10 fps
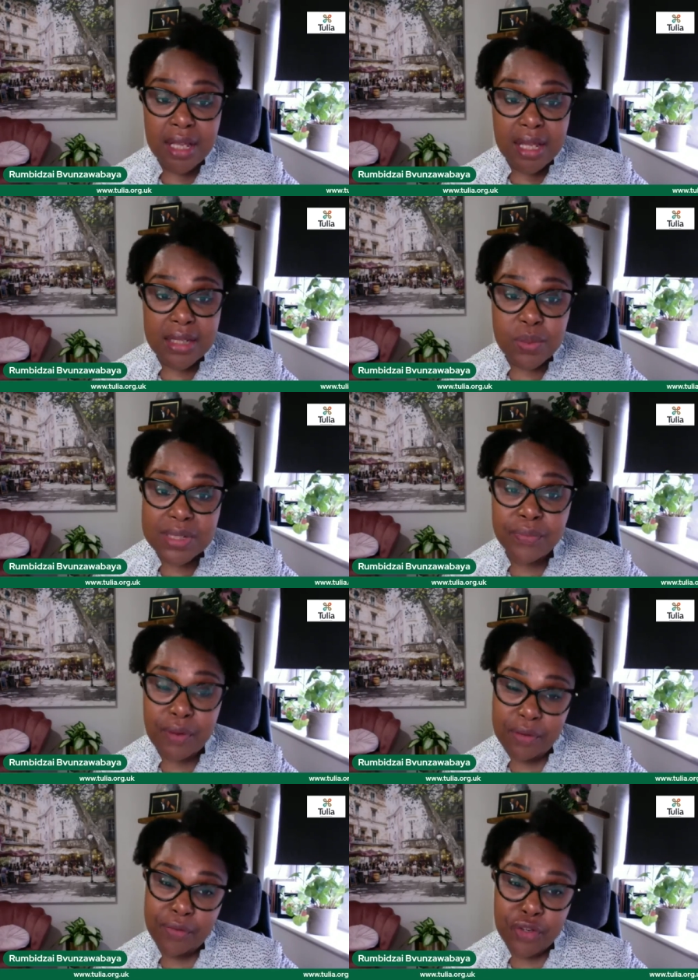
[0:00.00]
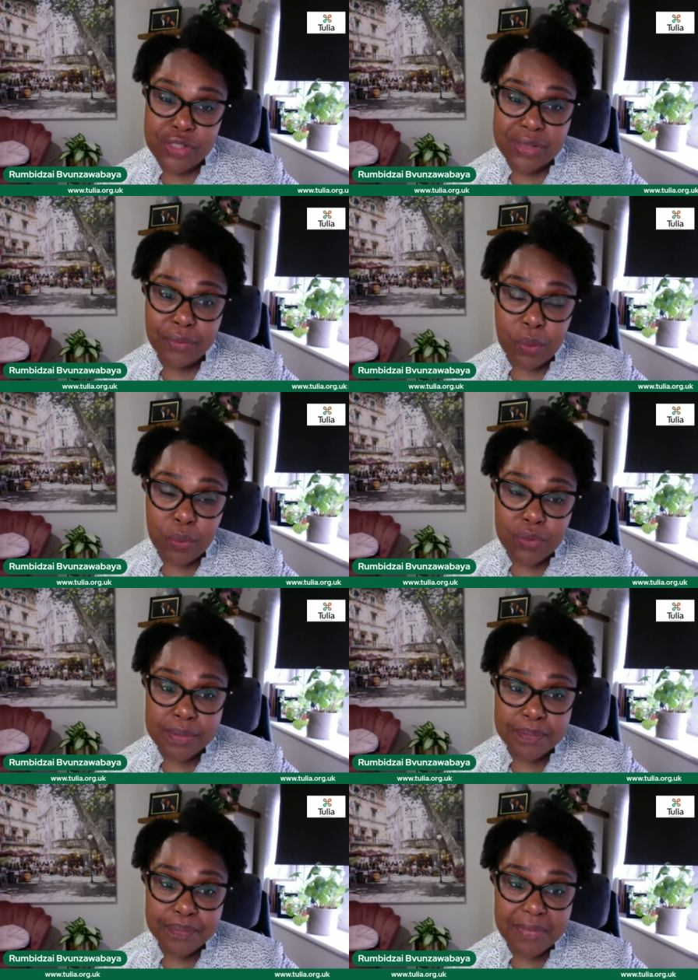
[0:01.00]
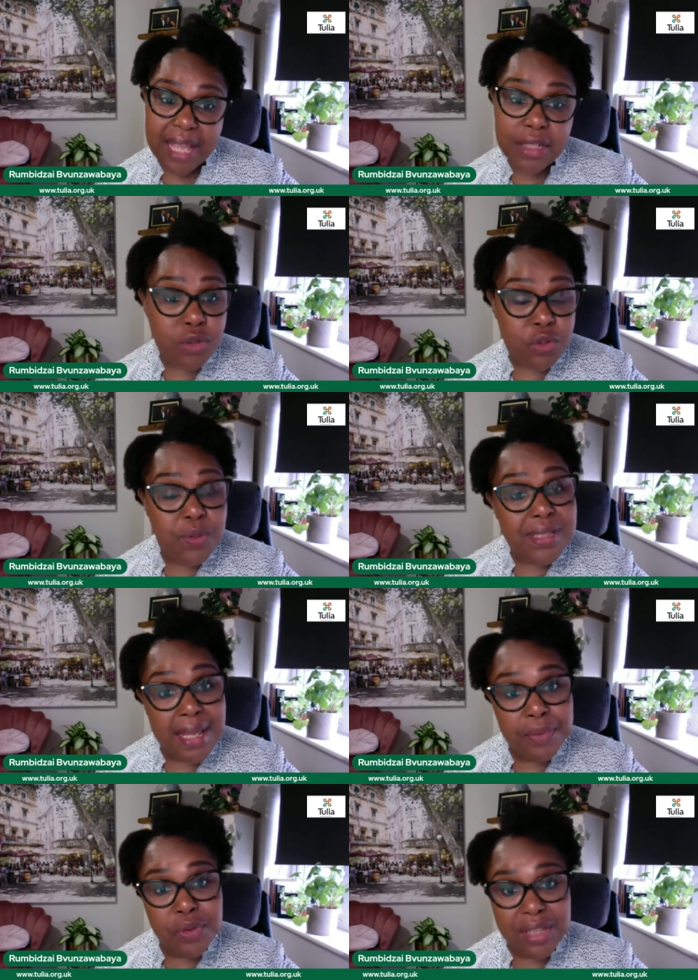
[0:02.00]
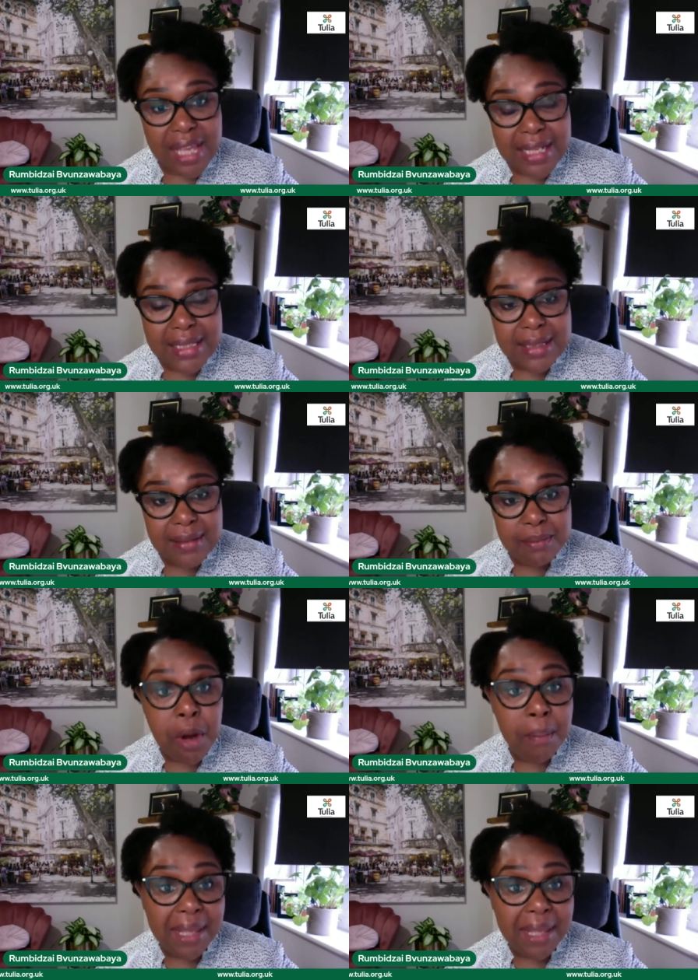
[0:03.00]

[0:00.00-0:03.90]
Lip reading: it was very, very difficult. And so she was able to get mom